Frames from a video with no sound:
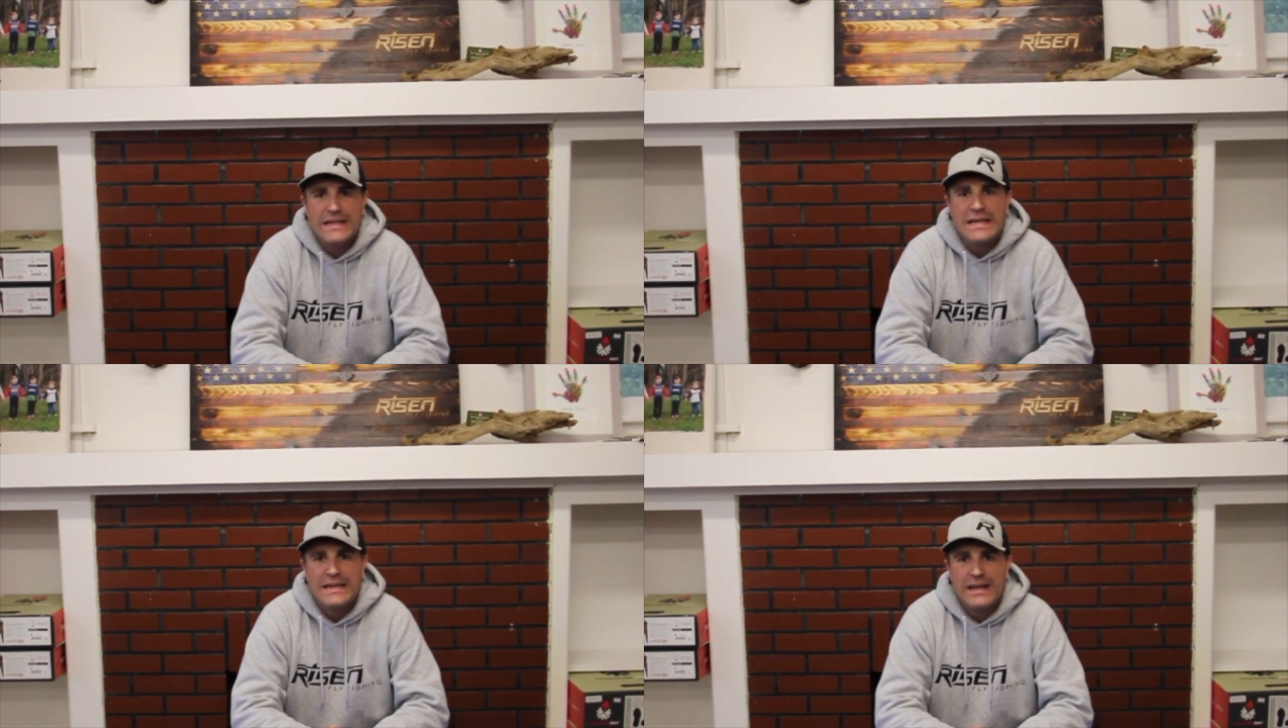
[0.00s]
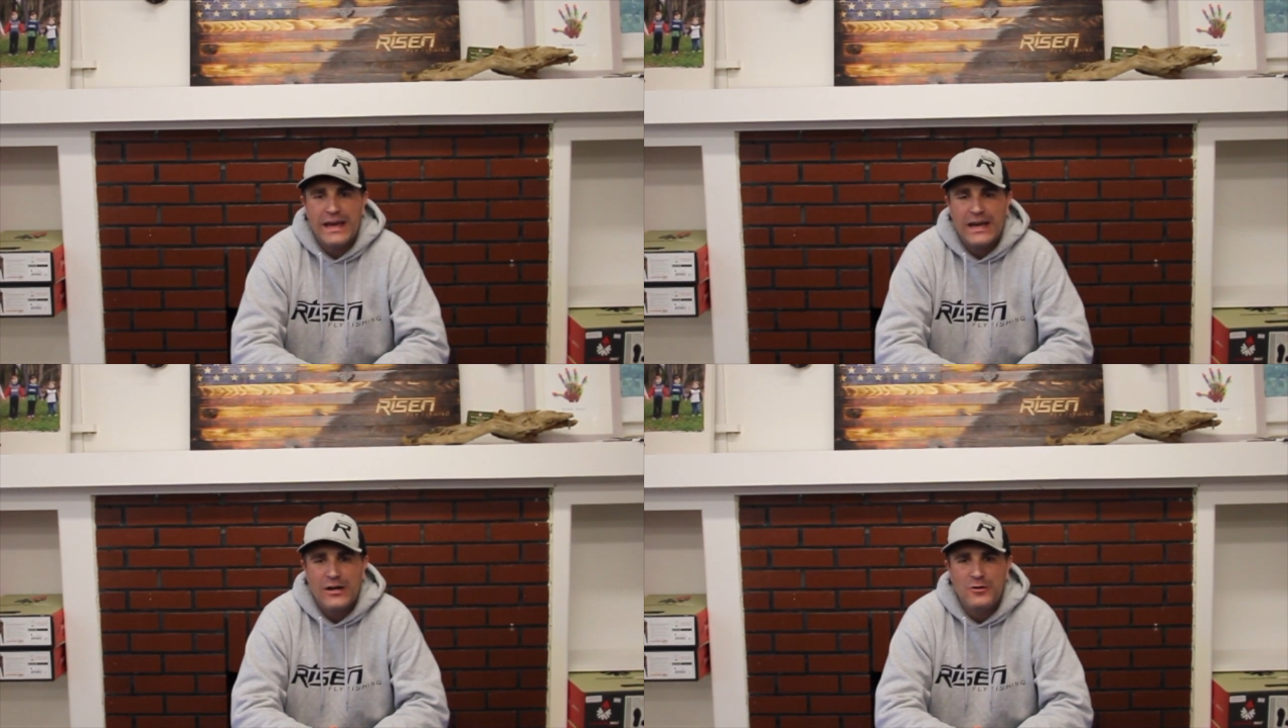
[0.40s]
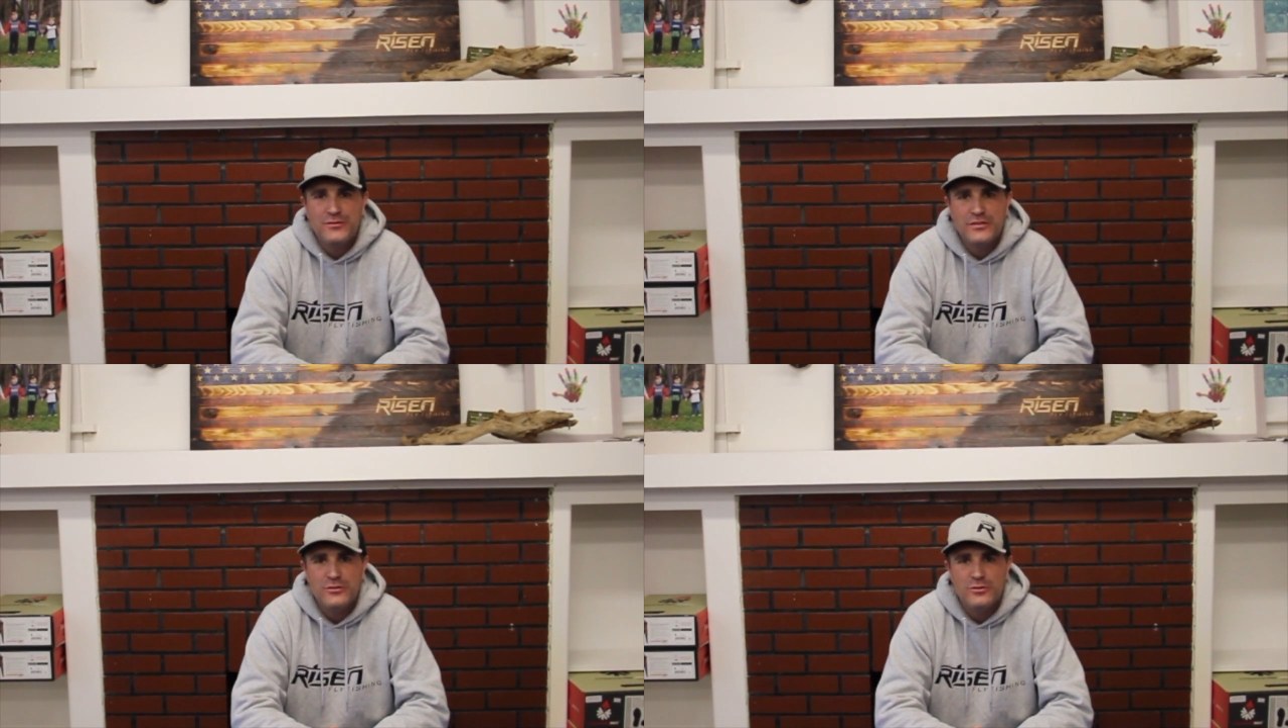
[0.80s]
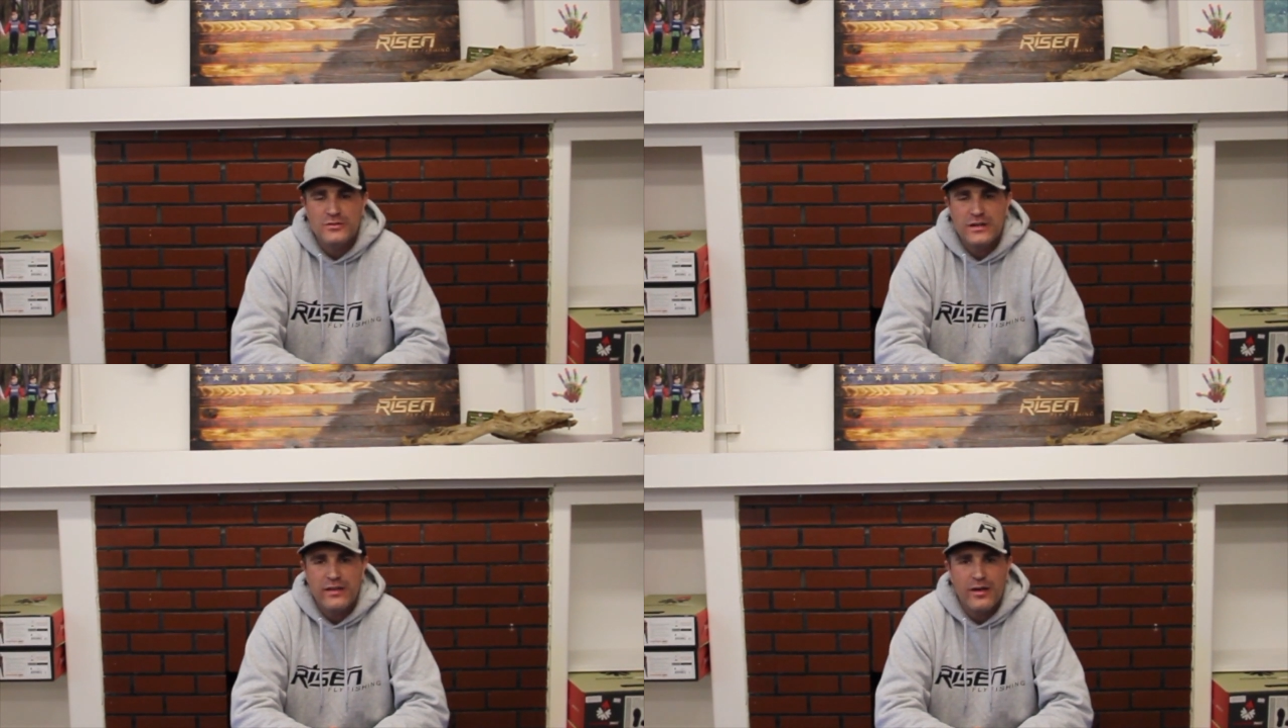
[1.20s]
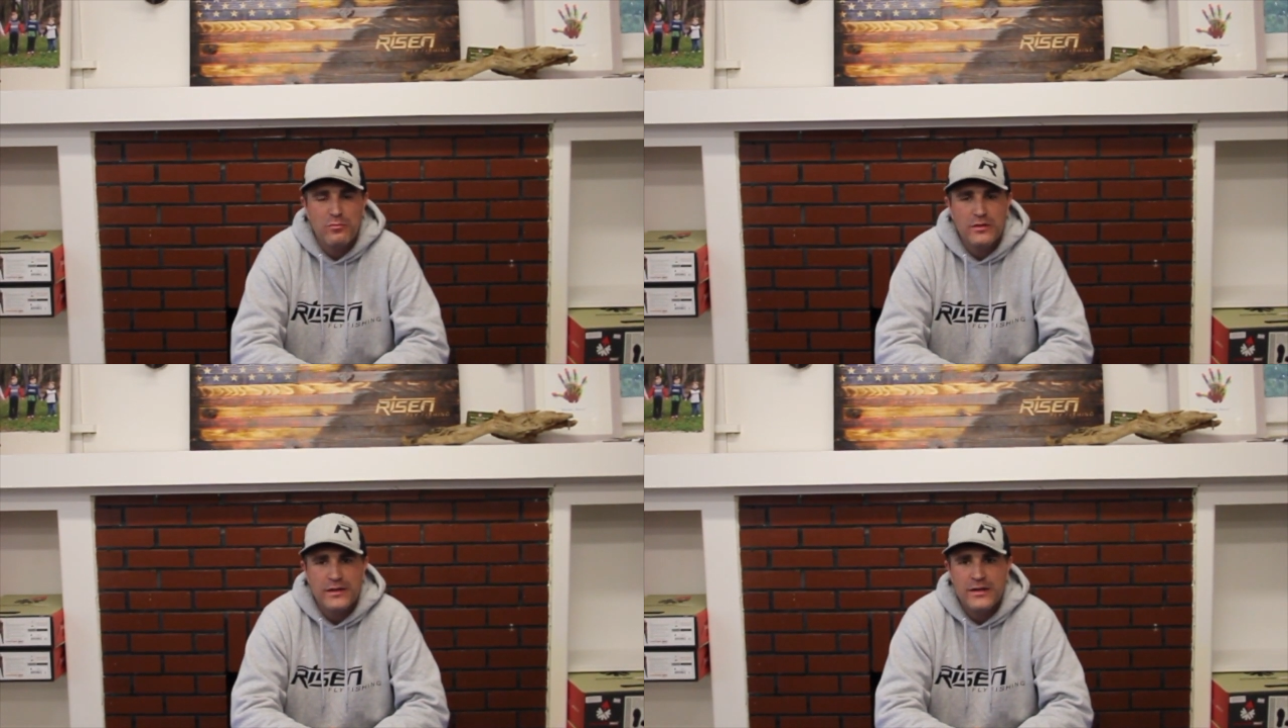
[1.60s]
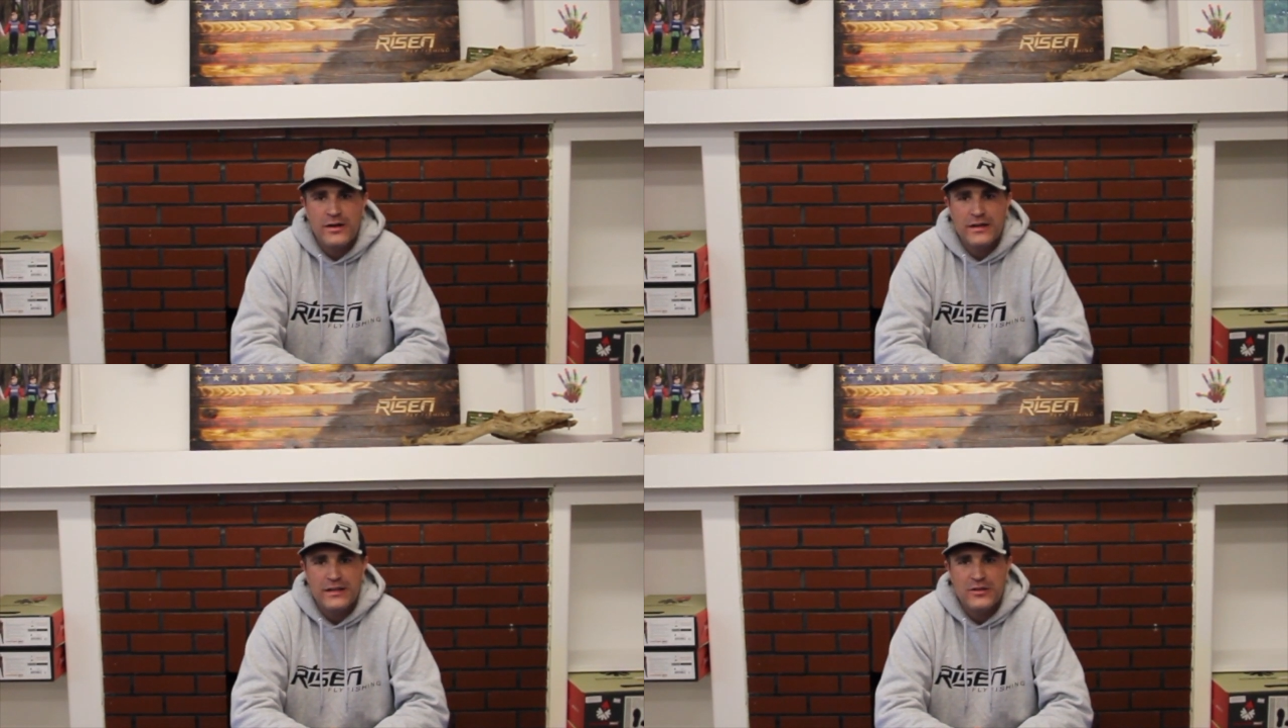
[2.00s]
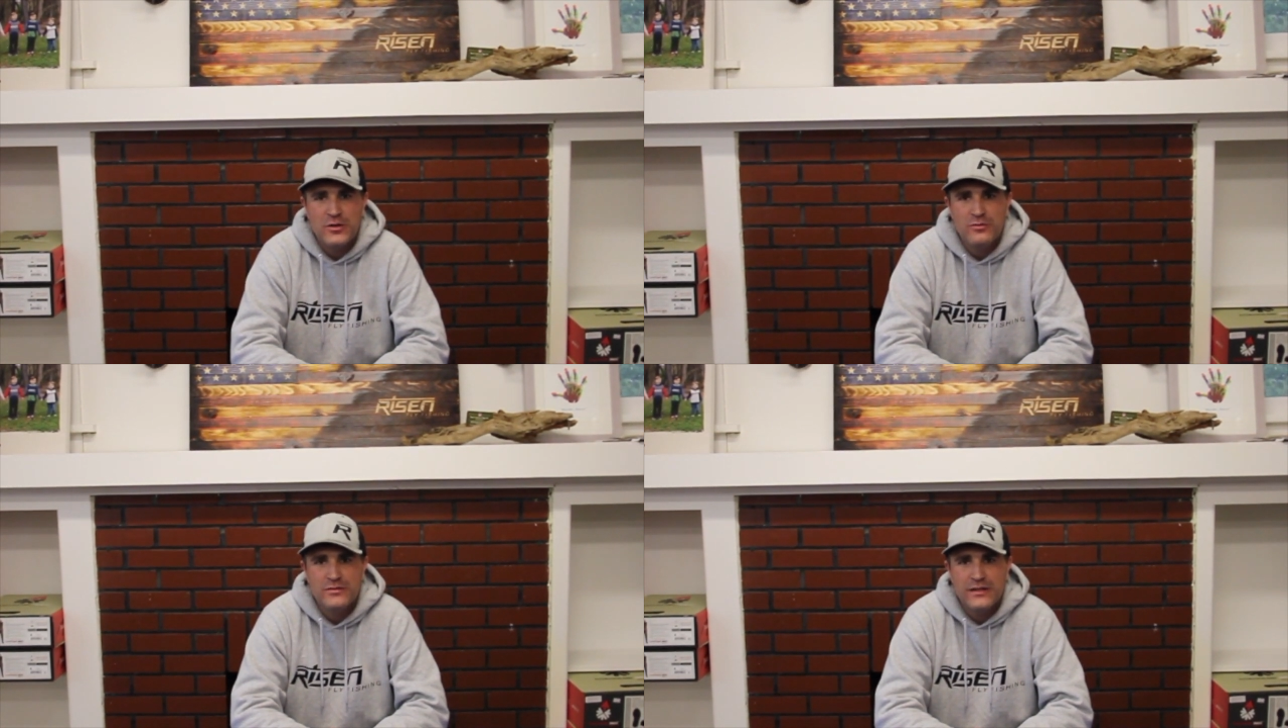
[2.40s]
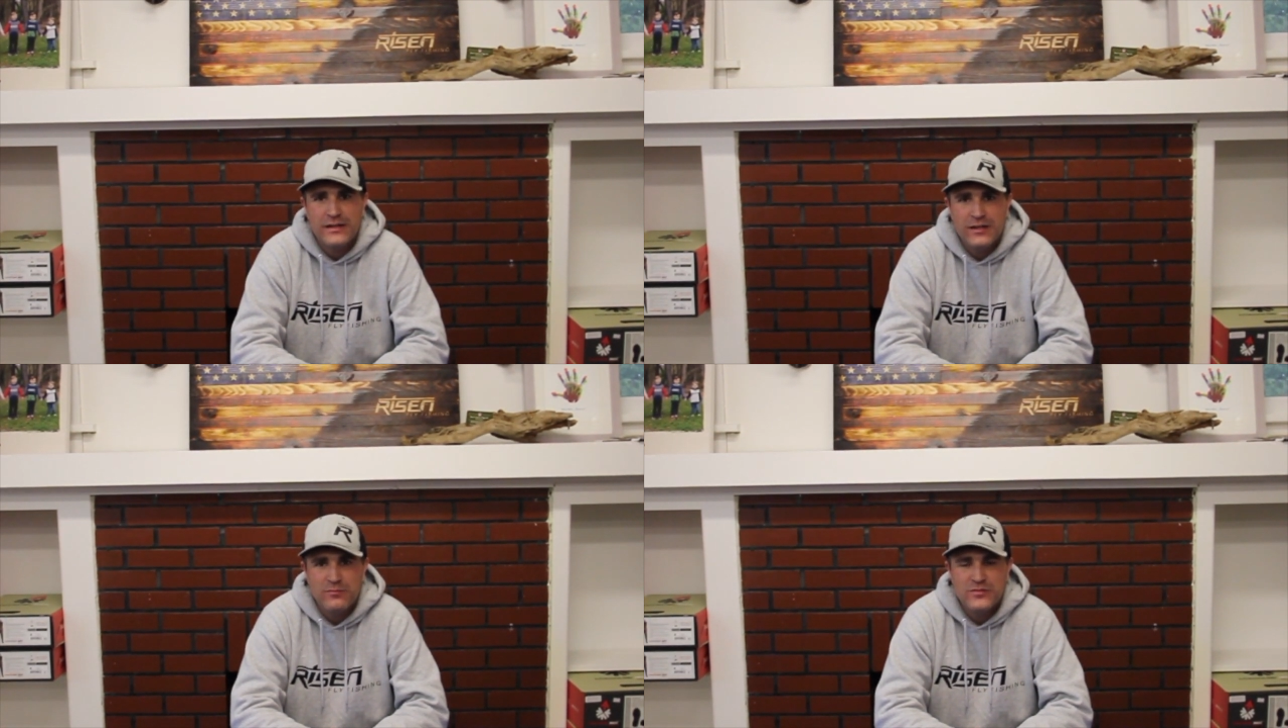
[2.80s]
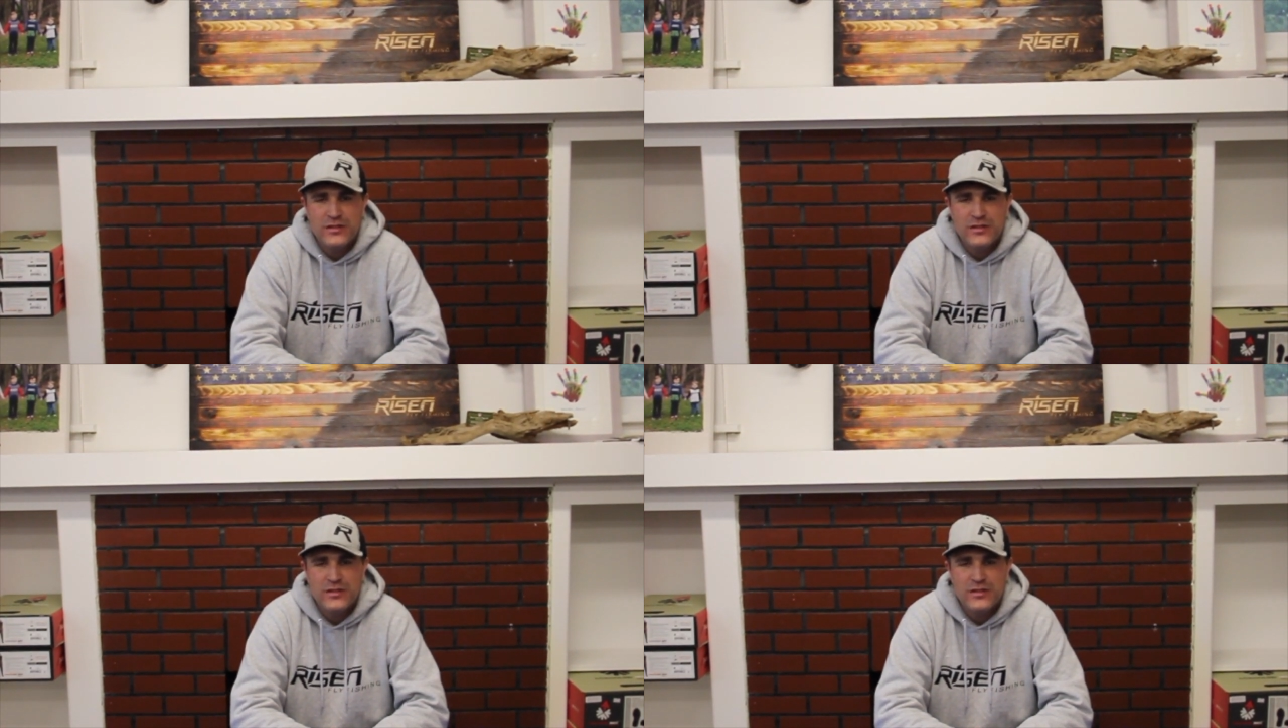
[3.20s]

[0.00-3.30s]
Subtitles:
and how to tie that blood knot in no time,